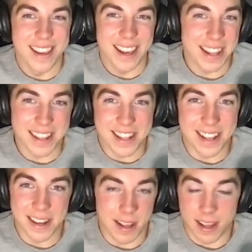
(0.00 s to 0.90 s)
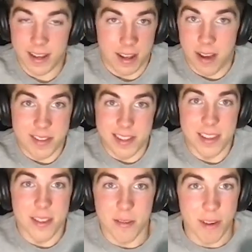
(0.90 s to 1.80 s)
can, and
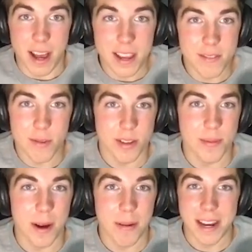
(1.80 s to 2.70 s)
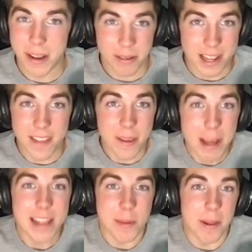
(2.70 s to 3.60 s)
obviously they're vying for a spot right now, can they
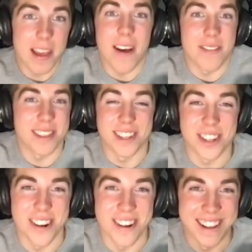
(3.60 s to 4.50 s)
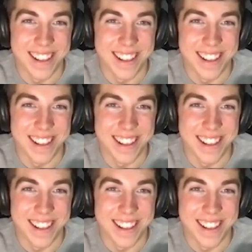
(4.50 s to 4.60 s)
make the playoffs this year?